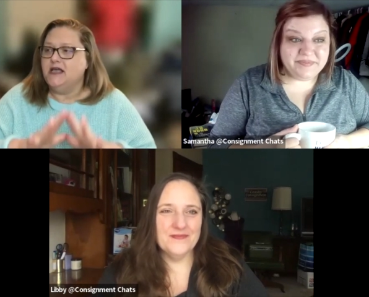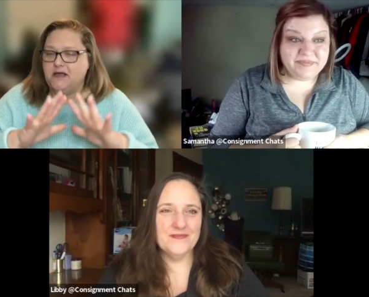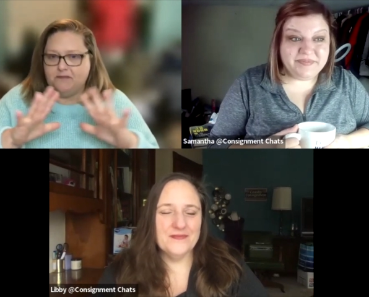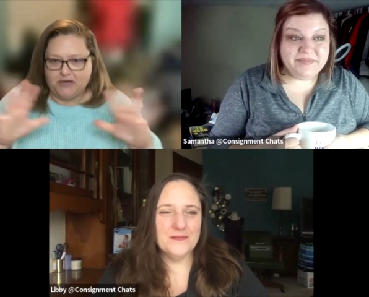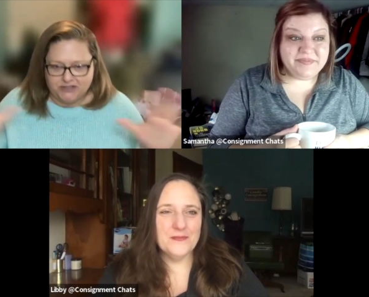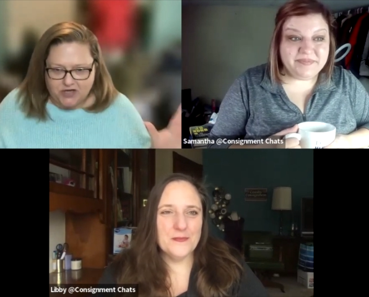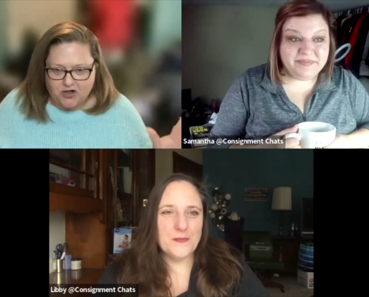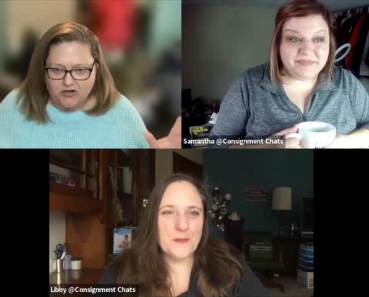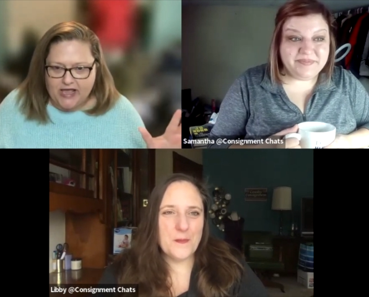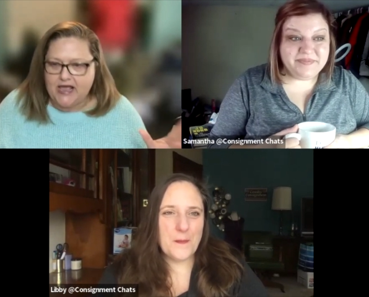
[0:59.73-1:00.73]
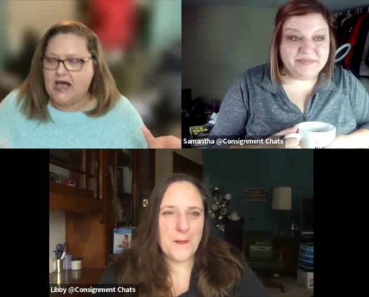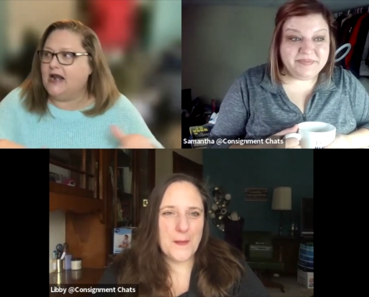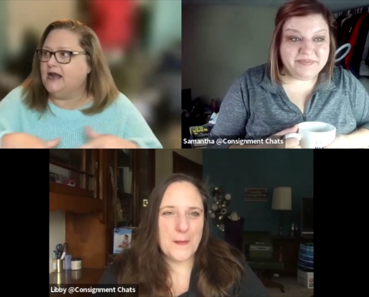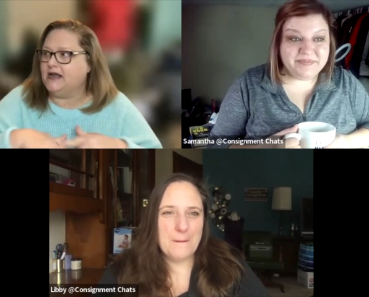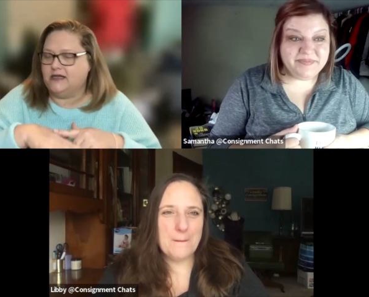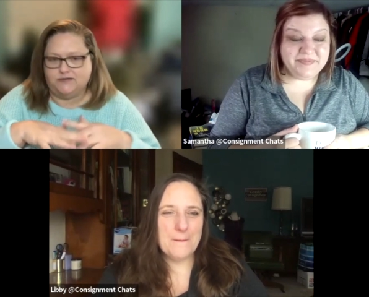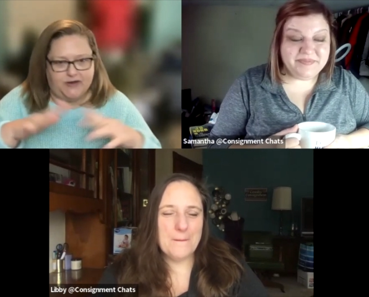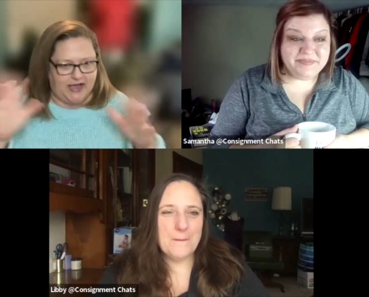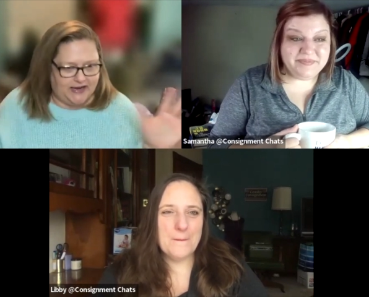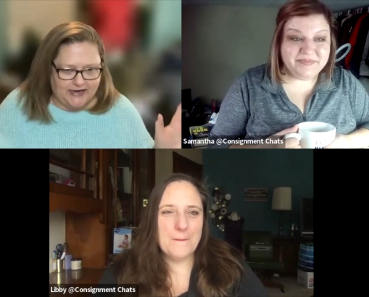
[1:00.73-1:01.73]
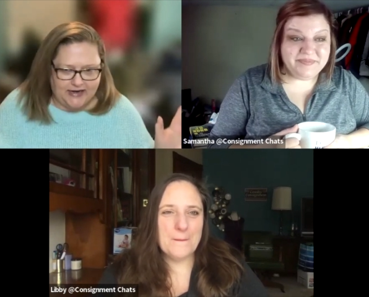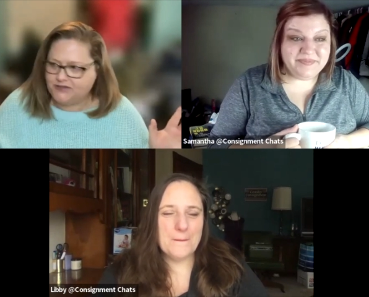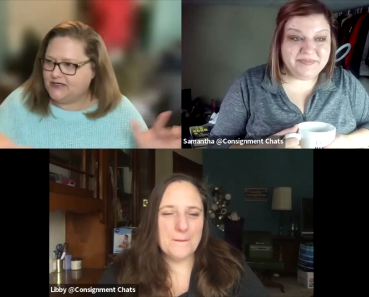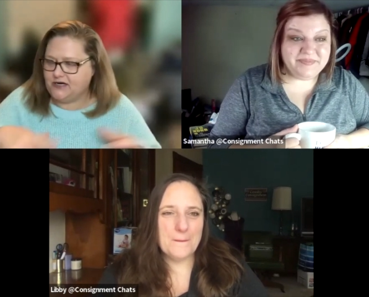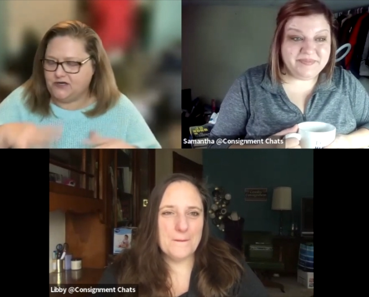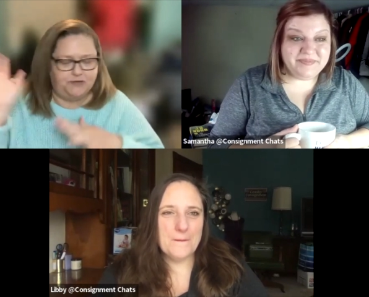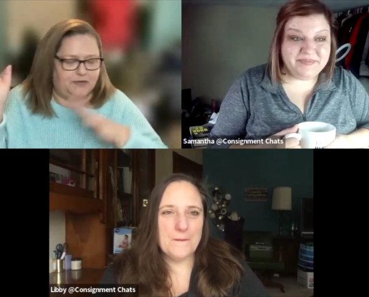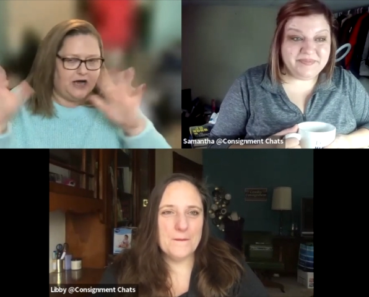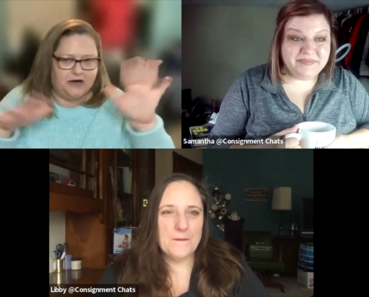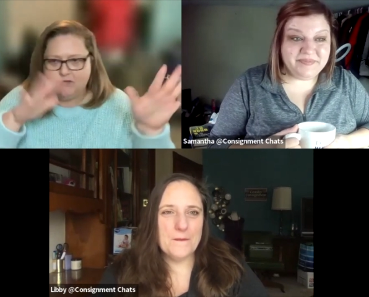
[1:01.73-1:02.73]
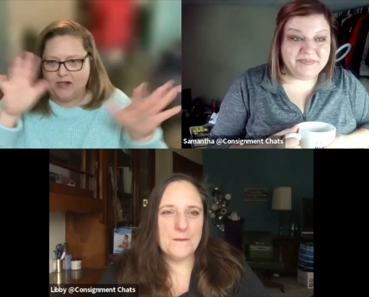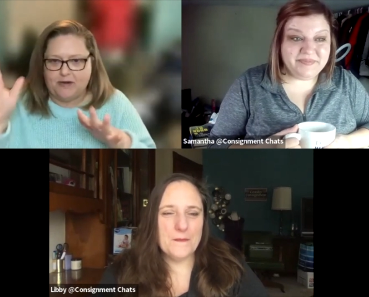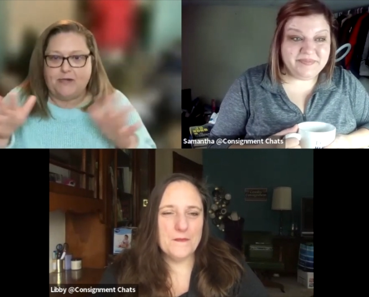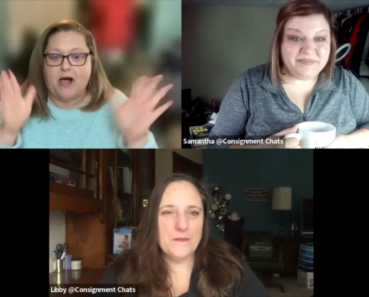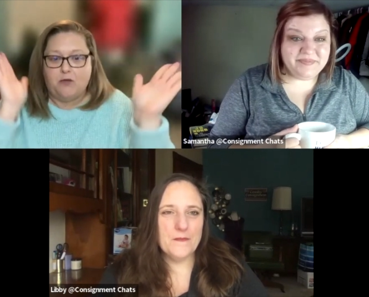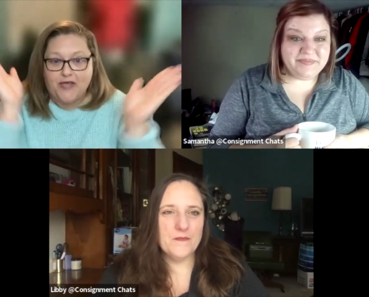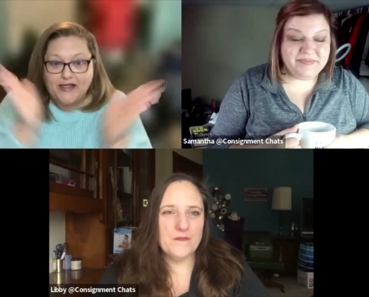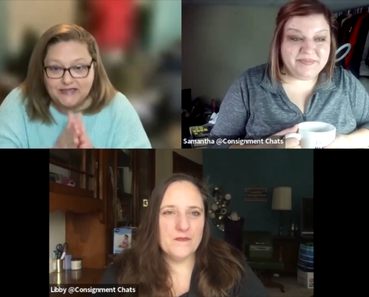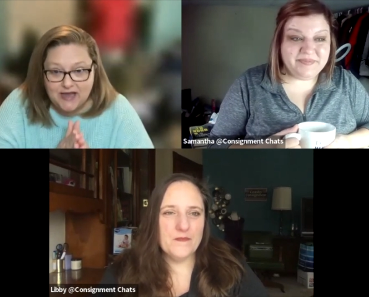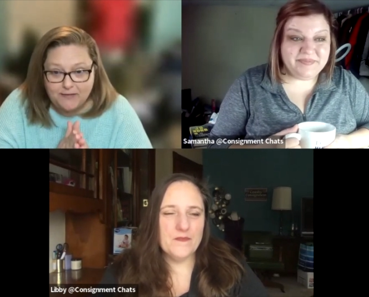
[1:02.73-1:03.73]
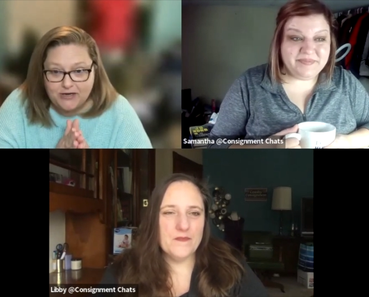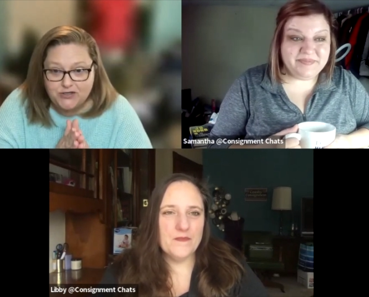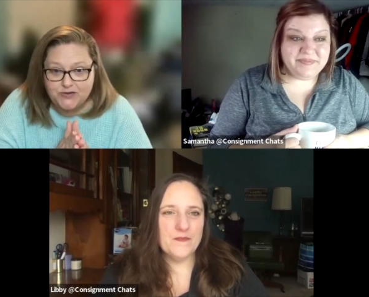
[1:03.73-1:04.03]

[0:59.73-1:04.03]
Speaker 1: But it's all chaotic because we had downstairs remodel, blah, blah, blah. Well, that's coming to